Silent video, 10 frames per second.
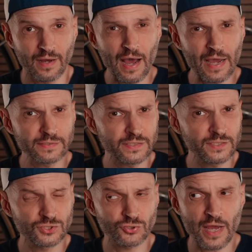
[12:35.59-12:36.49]
I
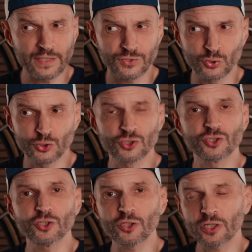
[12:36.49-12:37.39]
did try to
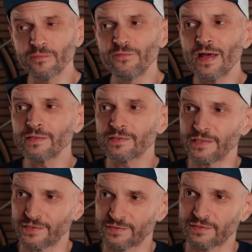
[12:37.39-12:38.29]
circumvent
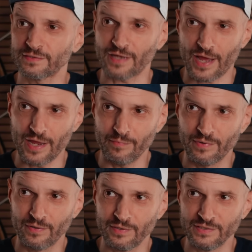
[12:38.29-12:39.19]
this time.
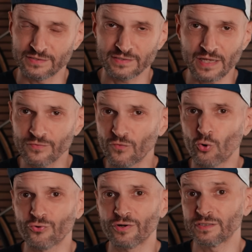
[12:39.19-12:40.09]
Instead of
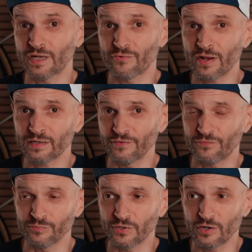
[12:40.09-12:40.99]
ordering directly
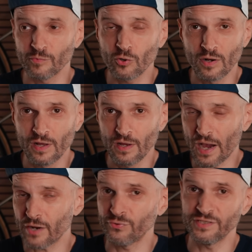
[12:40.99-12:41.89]
from Darimo,
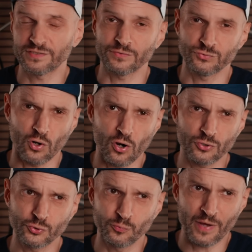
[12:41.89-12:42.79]
I reached out to
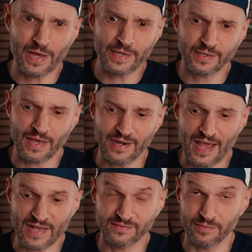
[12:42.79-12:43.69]
R2 Bike and
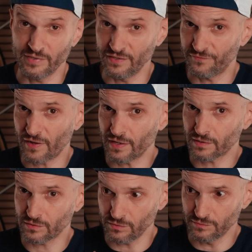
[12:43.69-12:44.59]
asked them if I
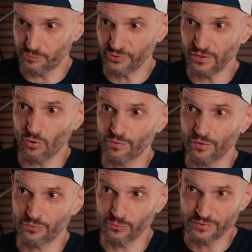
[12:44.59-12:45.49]
could
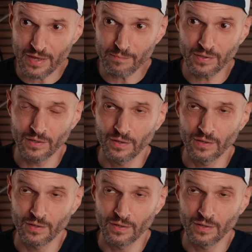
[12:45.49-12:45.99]
pre-order through them.